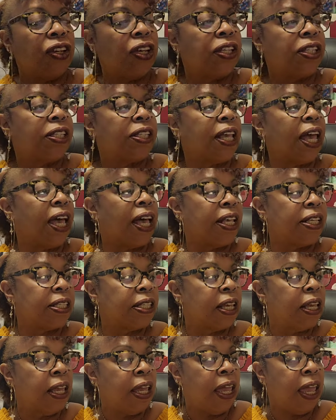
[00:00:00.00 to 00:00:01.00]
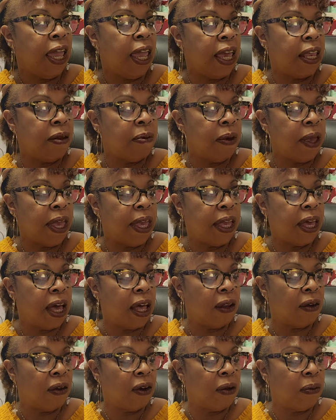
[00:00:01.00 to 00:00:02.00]
just says, anime
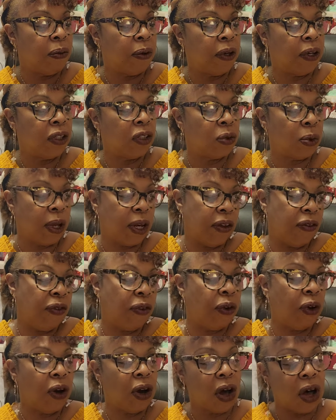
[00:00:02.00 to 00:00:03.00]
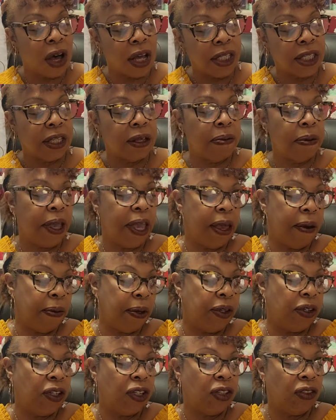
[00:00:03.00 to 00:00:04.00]
coloring book, 24 awesome
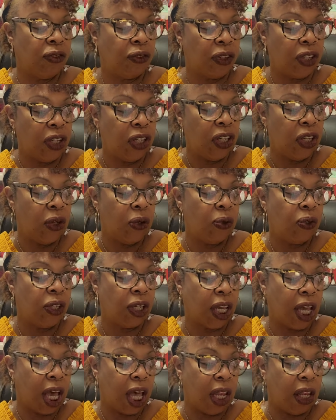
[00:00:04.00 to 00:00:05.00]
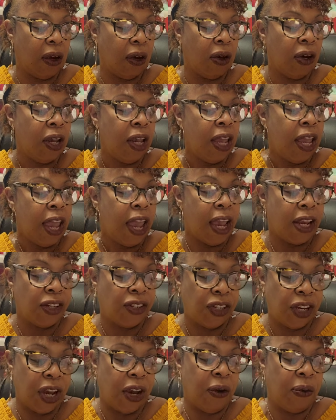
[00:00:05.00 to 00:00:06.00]
images for you to color and
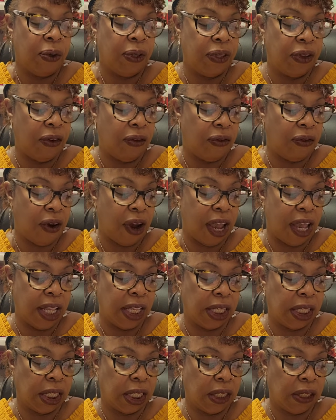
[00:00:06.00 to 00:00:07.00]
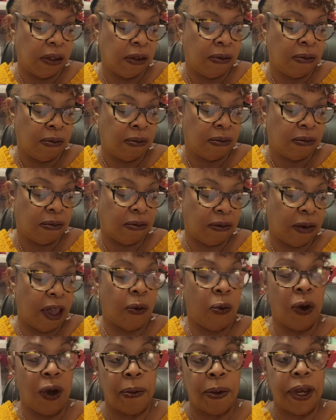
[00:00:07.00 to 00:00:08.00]
share with your friends
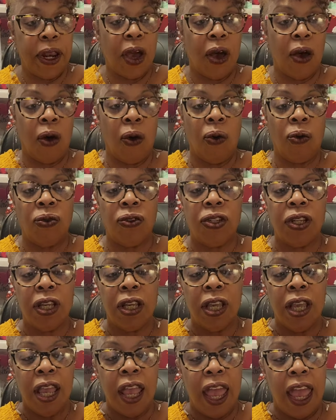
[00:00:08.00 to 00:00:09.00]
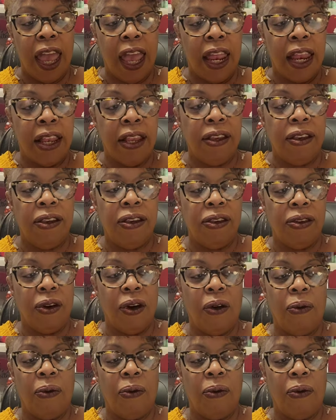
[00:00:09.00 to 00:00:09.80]
women owned and you